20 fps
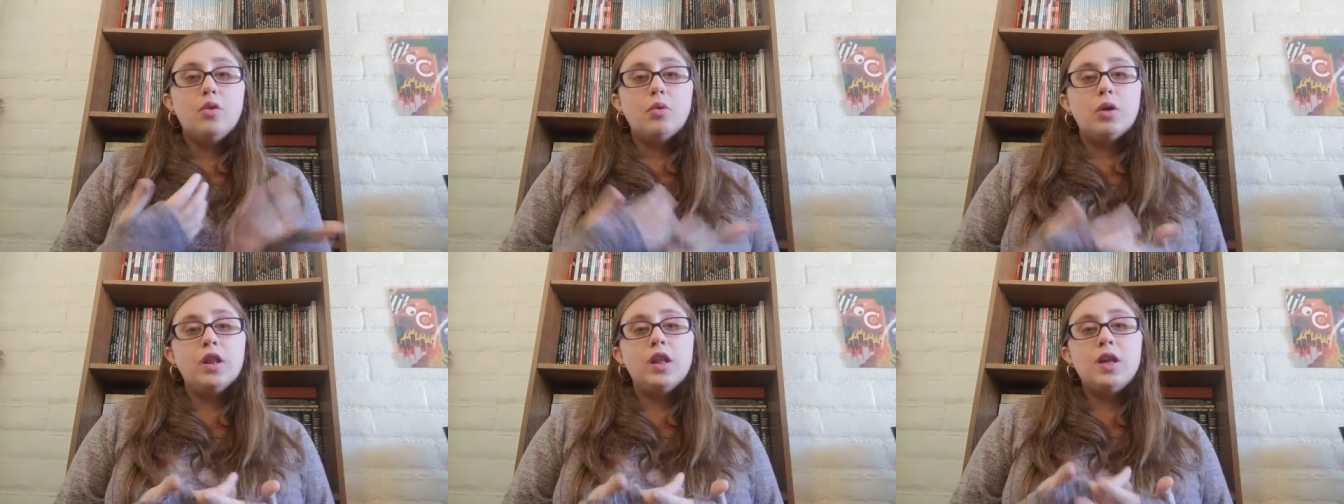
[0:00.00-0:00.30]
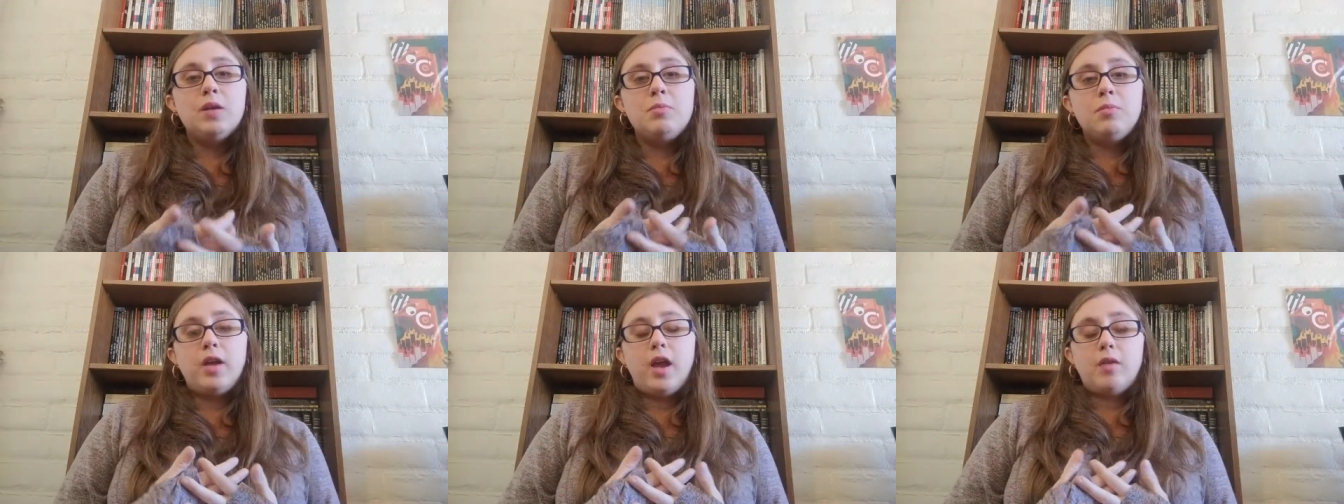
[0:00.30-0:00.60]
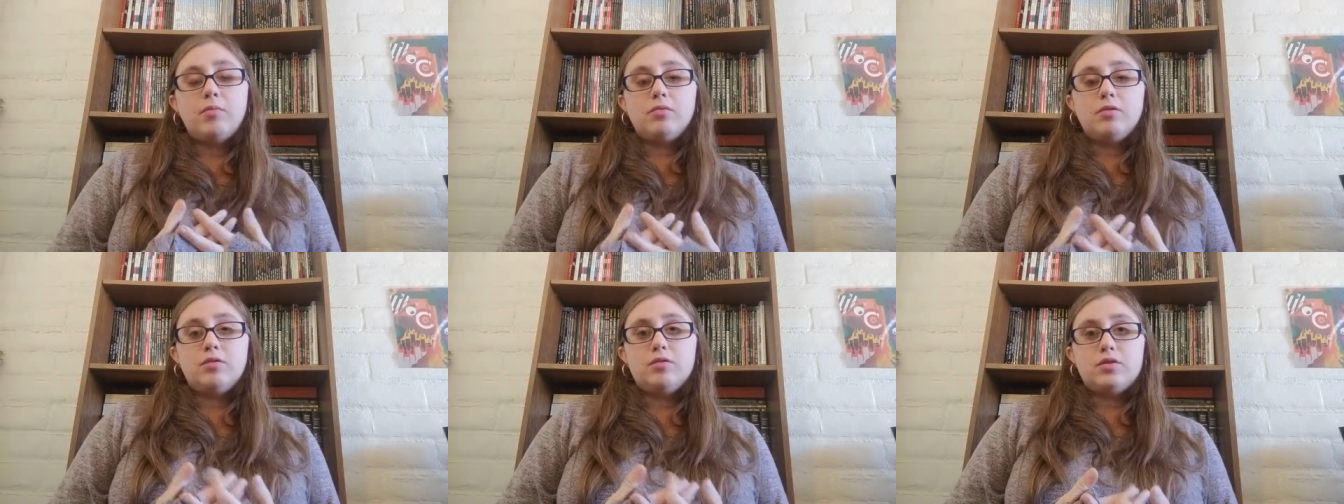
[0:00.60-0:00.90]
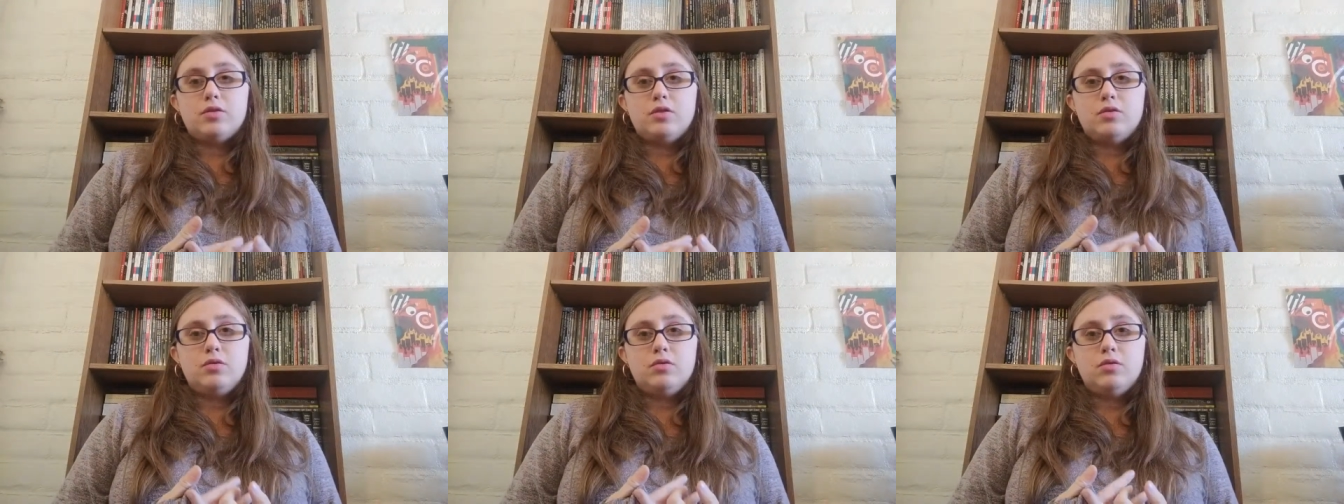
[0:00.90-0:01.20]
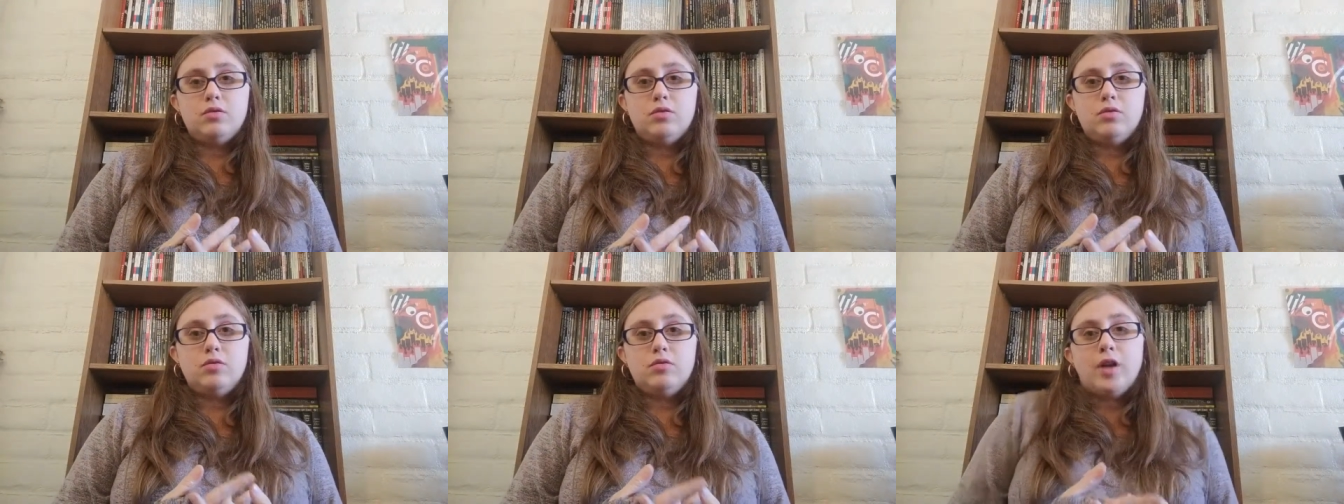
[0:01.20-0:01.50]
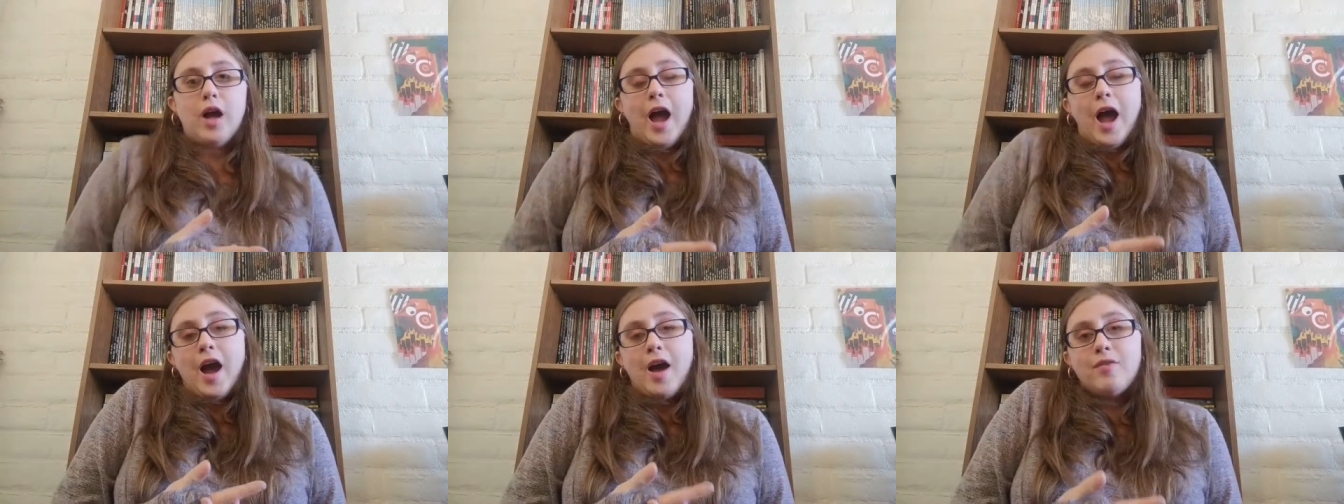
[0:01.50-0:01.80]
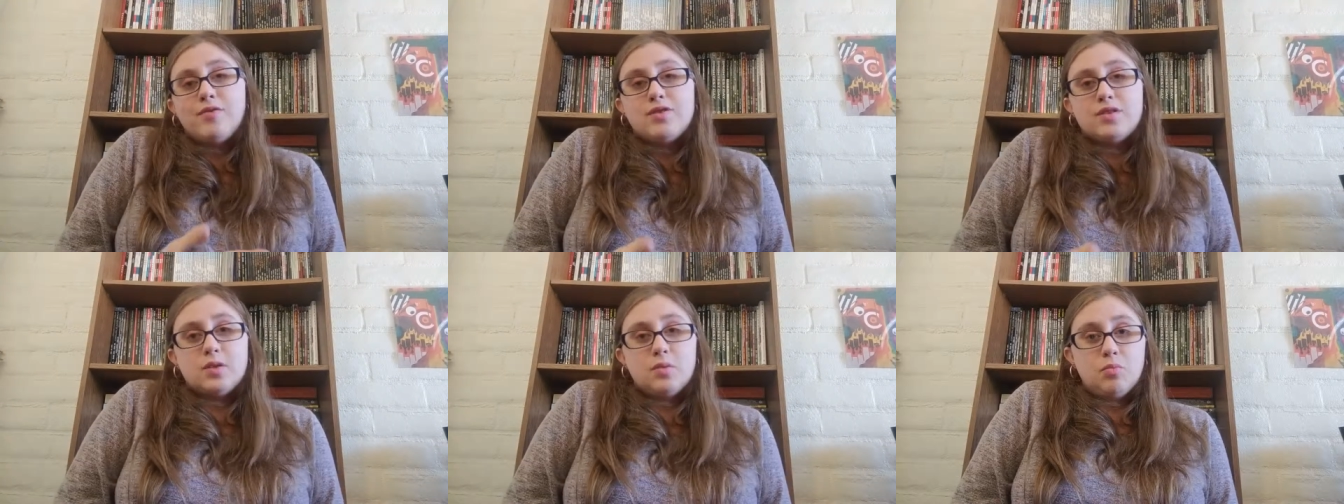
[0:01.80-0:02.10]
really be able to
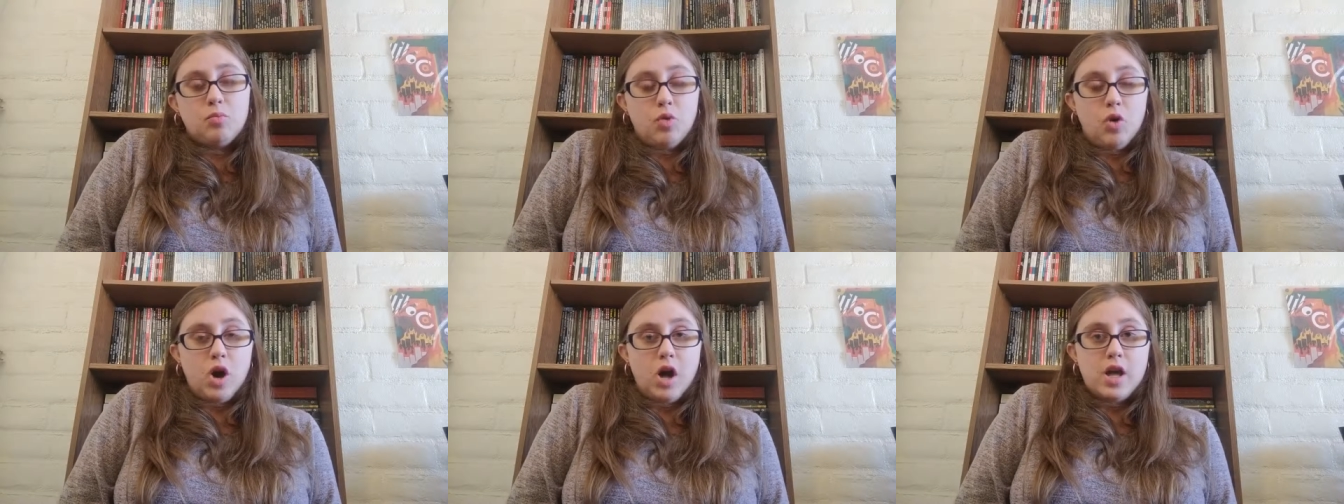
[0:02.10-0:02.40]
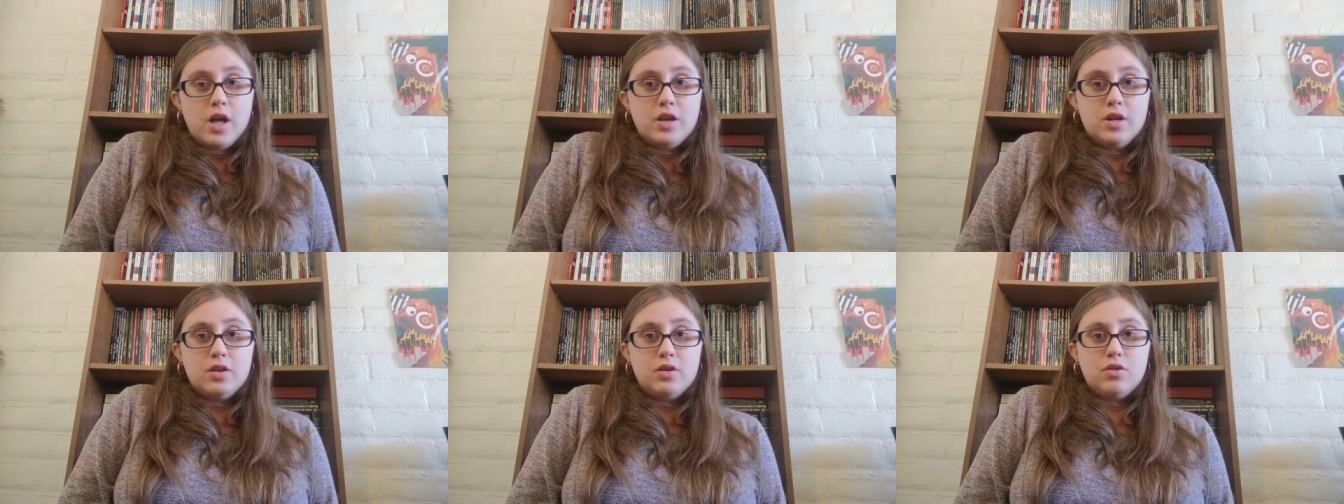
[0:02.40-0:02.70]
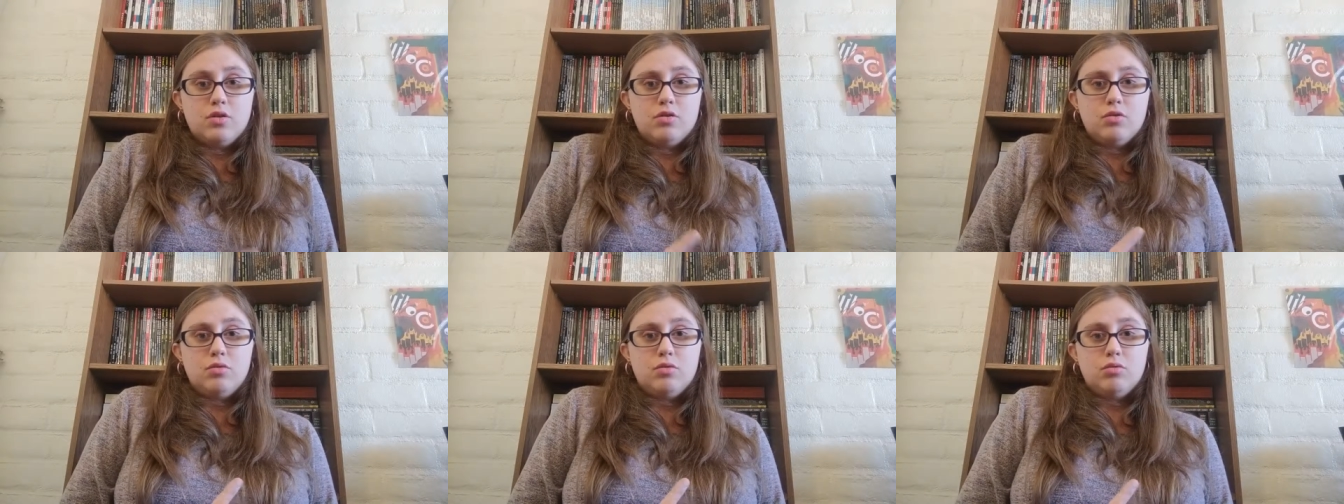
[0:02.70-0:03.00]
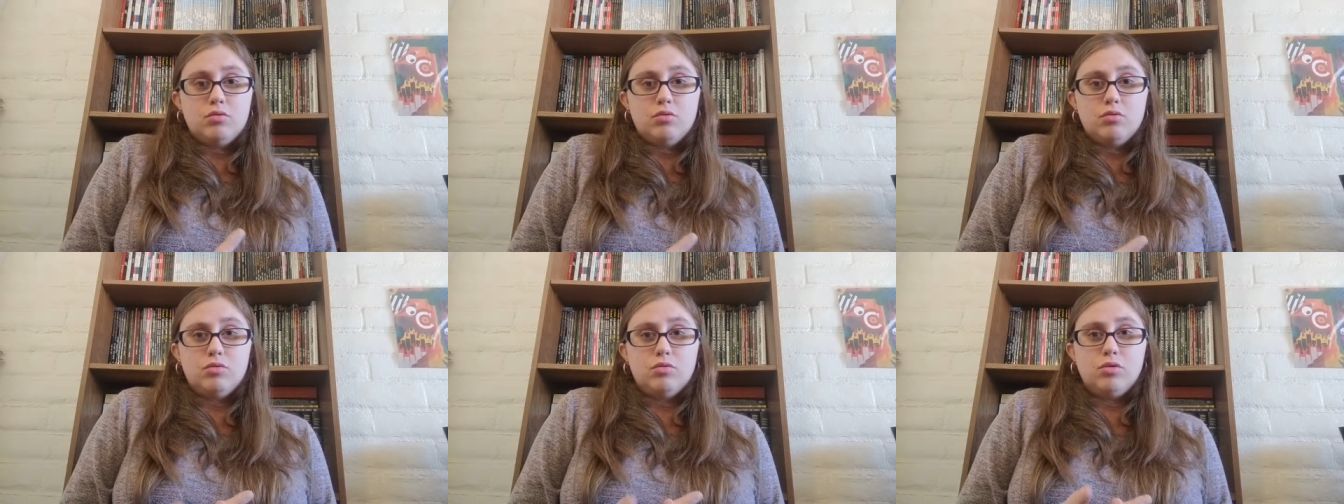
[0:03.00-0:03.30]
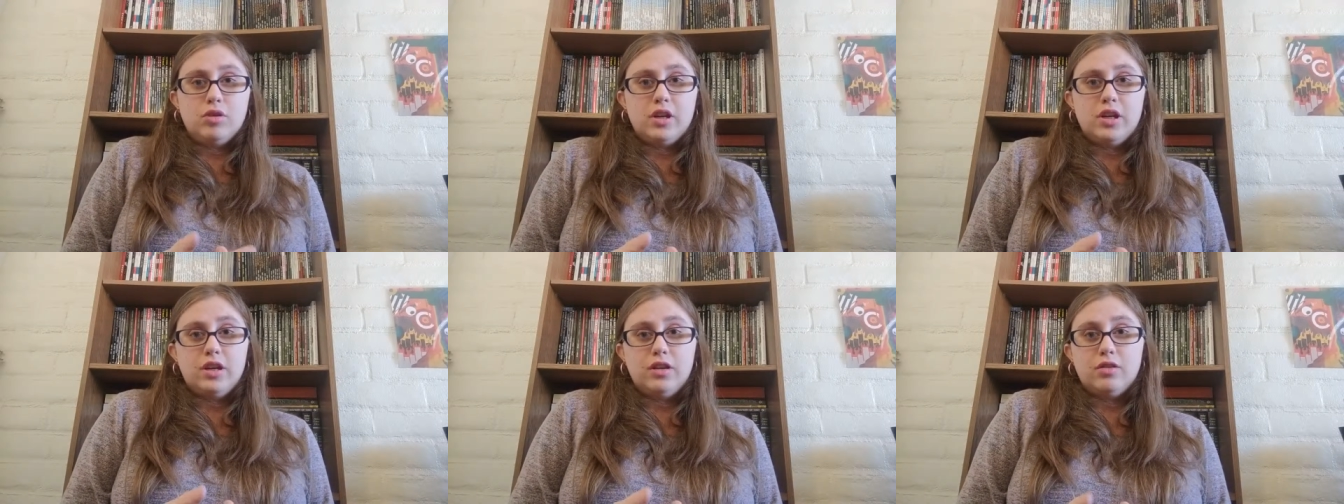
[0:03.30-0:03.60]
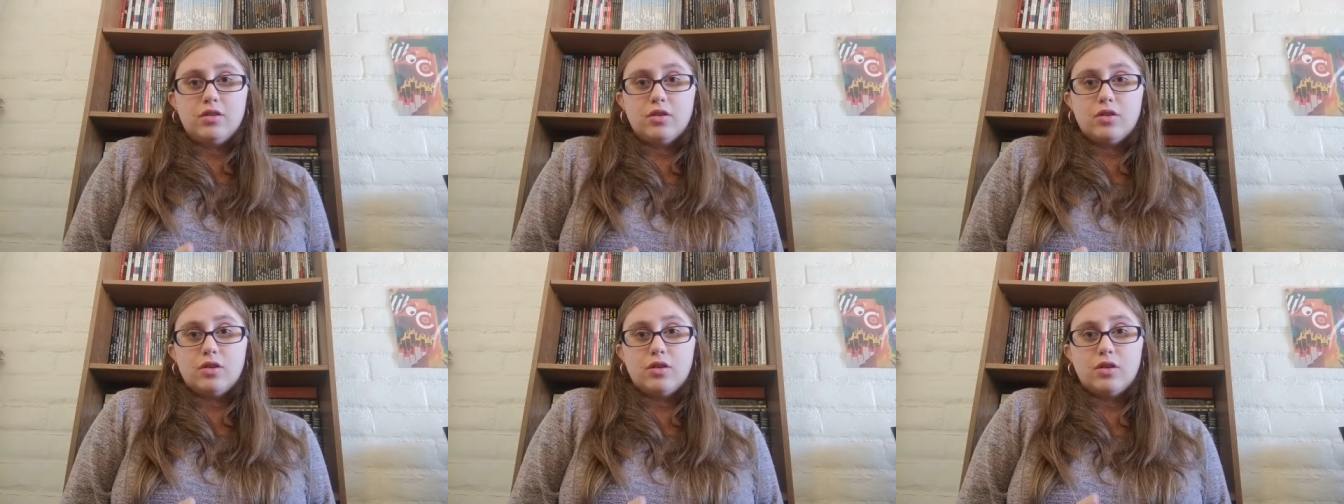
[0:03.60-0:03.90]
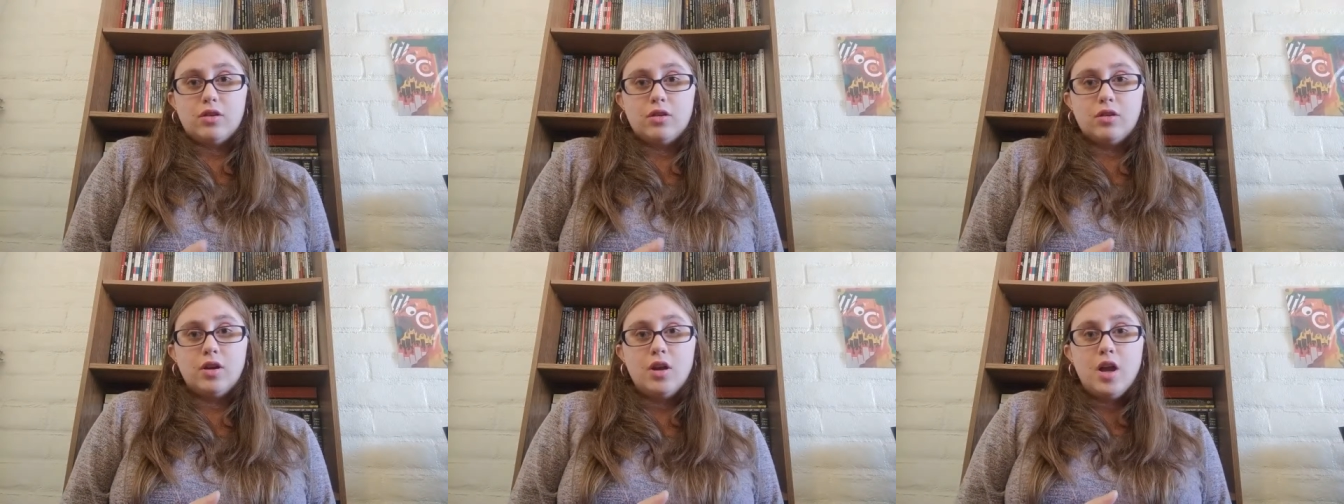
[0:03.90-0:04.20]
have someone who
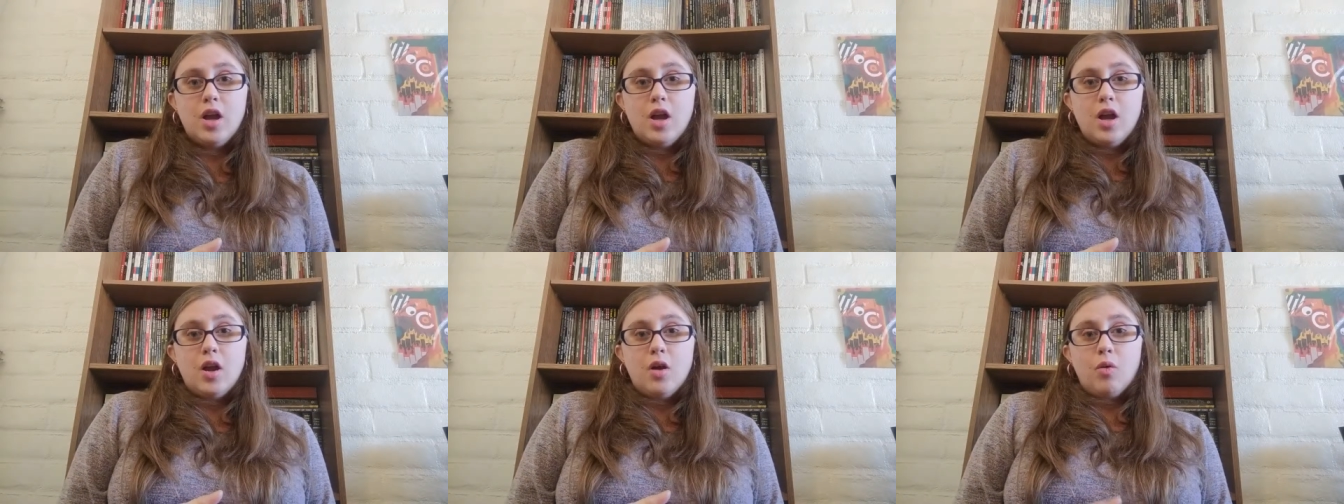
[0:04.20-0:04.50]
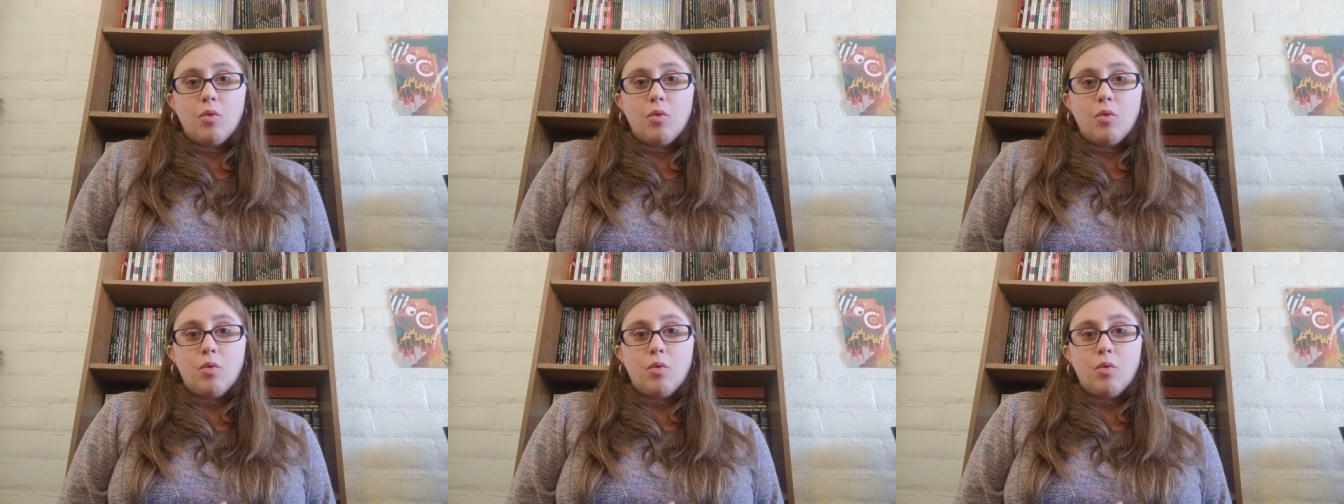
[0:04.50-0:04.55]
either